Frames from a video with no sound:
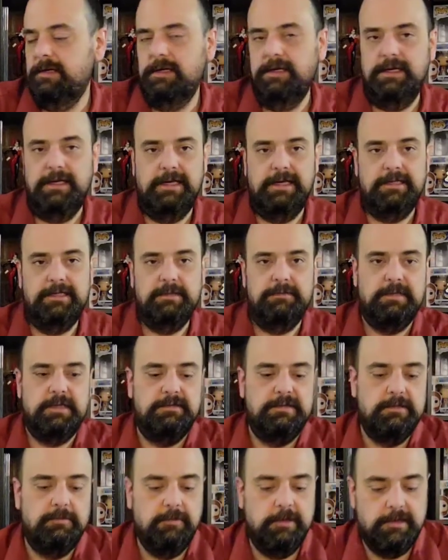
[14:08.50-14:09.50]
Now, sometimes I
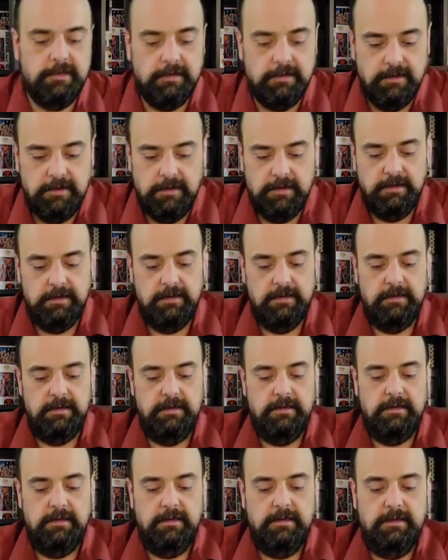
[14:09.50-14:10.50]
wonder,
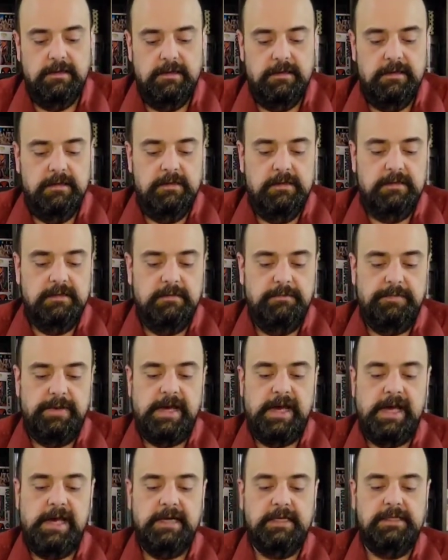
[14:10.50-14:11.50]
some
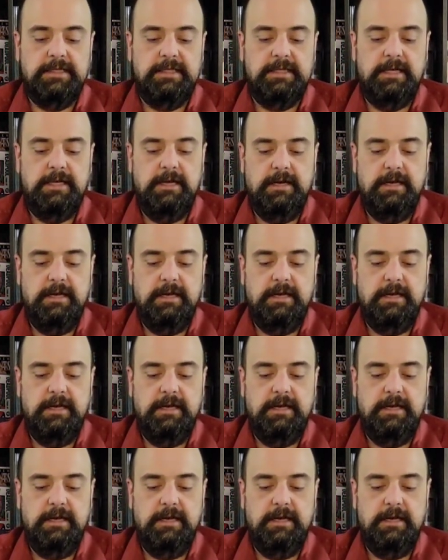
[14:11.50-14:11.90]
packs